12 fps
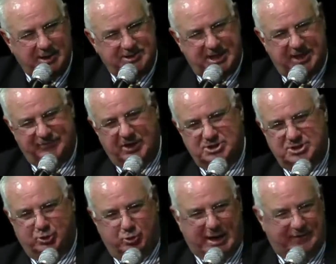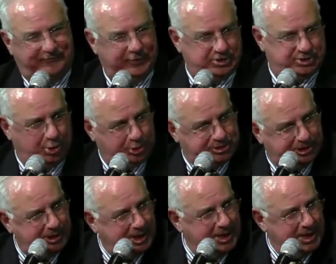I'll tell you, if there's a great foot
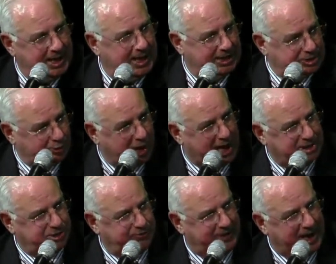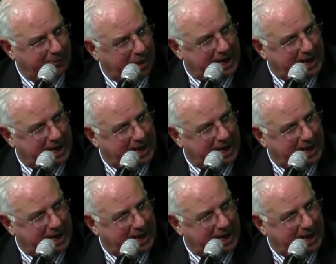soldier, it is Roger Val.